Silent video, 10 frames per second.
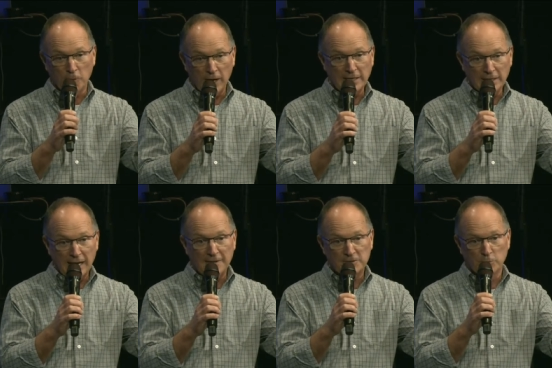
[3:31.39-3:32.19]
I
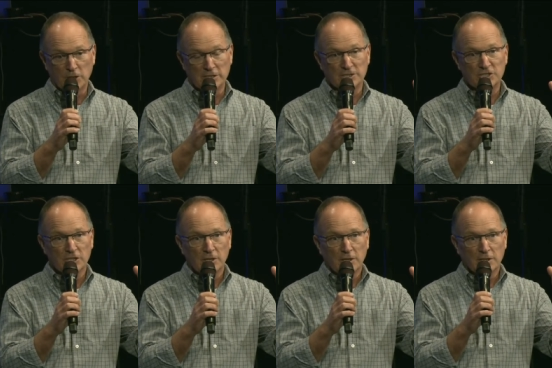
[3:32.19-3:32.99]
left was,
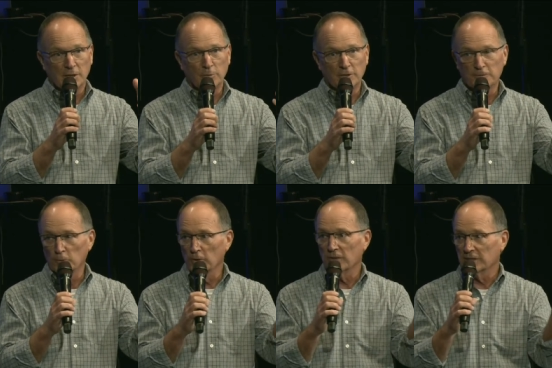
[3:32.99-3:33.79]
can we
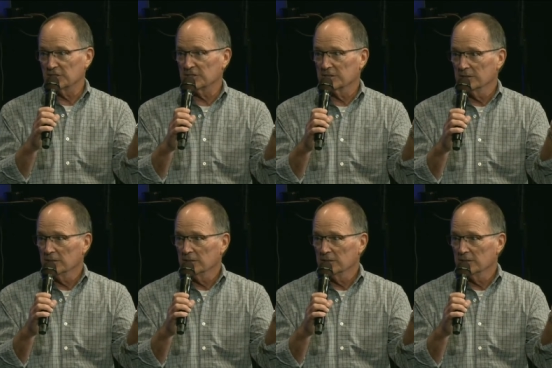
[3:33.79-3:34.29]
afford this?